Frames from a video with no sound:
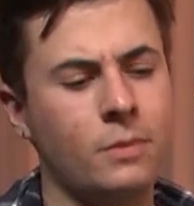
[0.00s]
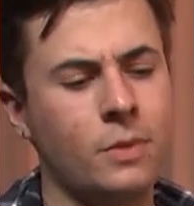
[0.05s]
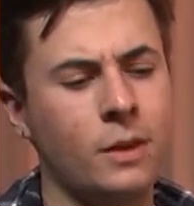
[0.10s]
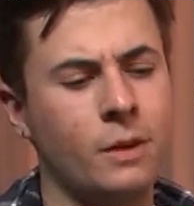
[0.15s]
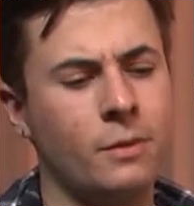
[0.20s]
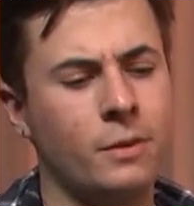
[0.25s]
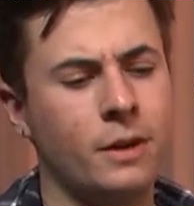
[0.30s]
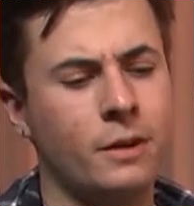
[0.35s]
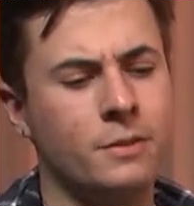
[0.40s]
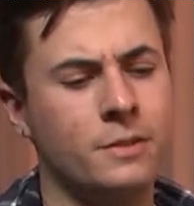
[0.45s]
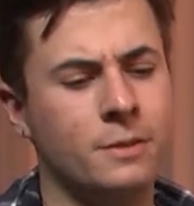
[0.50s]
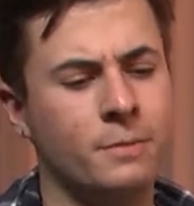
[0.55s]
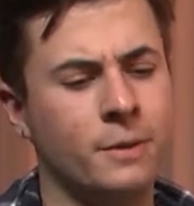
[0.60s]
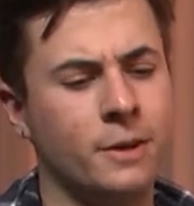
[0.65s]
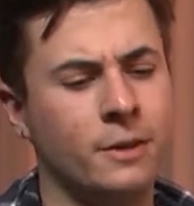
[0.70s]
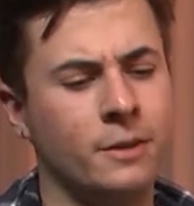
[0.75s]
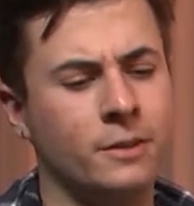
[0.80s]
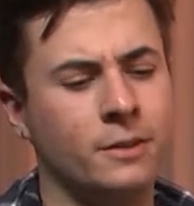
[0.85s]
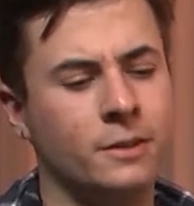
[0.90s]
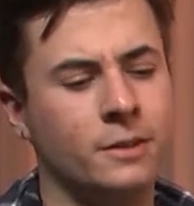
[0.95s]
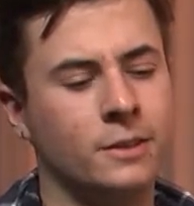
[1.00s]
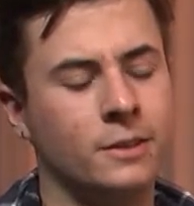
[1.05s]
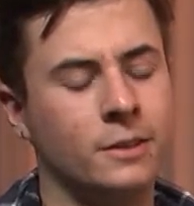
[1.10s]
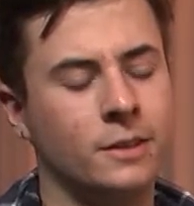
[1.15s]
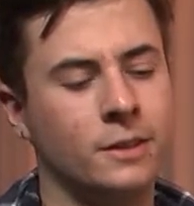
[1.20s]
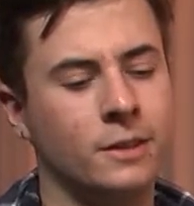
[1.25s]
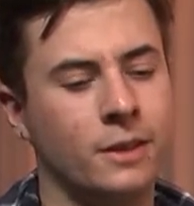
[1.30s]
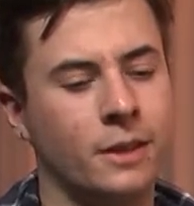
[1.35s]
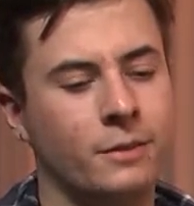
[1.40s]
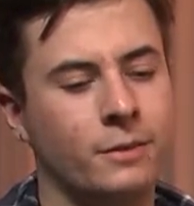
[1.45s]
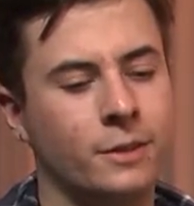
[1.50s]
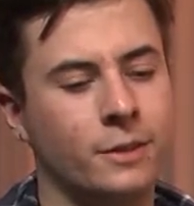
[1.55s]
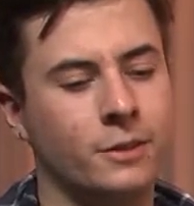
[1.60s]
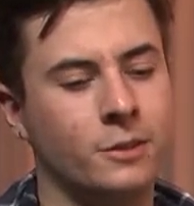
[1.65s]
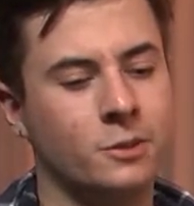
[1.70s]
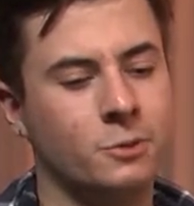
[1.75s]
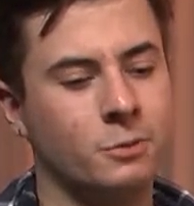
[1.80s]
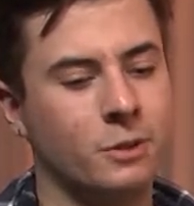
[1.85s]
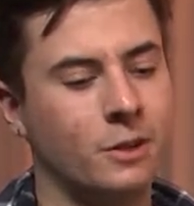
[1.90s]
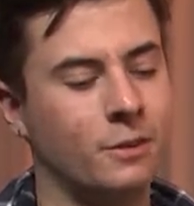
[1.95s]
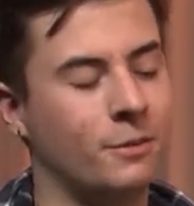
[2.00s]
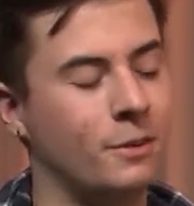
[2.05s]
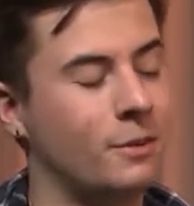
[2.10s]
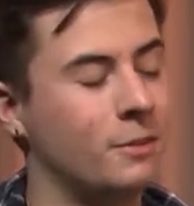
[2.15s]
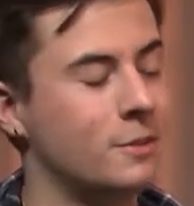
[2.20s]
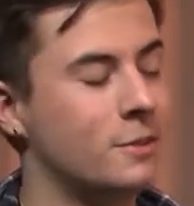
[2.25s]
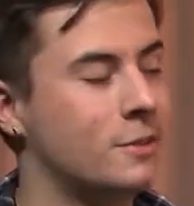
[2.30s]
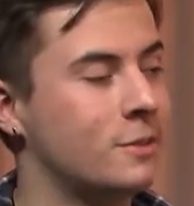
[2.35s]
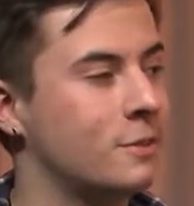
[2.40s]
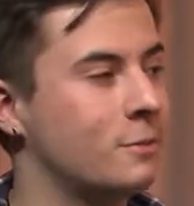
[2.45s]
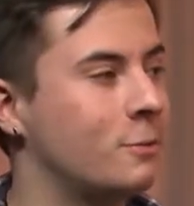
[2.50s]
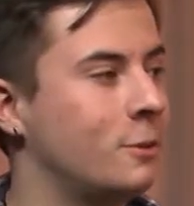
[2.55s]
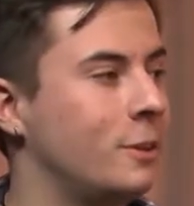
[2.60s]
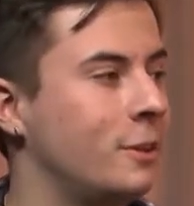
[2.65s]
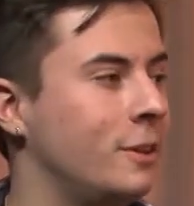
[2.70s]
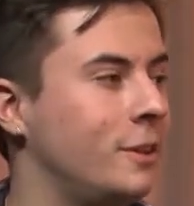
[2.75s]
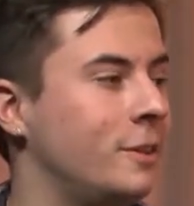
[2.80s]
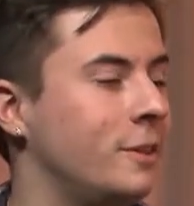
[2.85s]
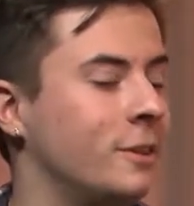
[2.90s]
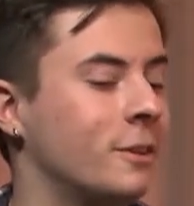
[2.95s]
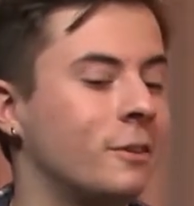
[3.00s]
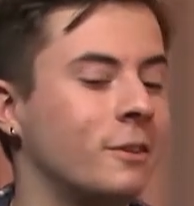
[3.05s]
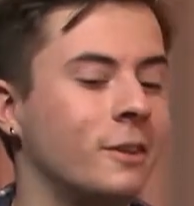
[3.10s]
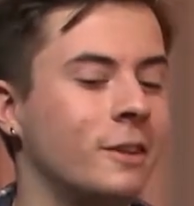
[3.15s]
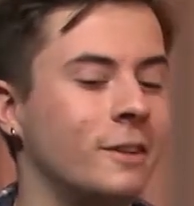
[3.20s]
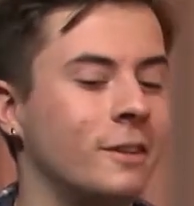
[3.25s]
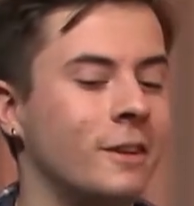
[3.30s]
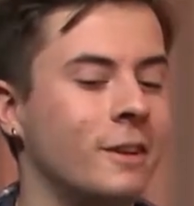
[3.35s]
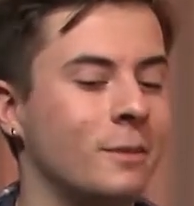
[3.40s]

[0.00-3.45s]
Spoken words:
When I was about 11 or 12, I was really into Green Day.